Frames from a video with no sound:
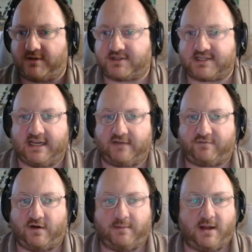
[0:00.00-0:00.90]
see it
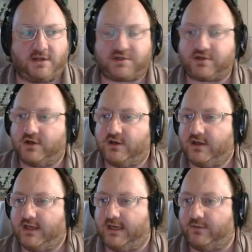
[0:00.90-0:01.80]
very much
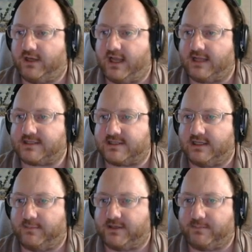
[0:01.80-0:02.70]
in regards to
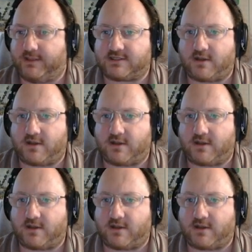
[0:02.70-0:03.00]
limited. But let's go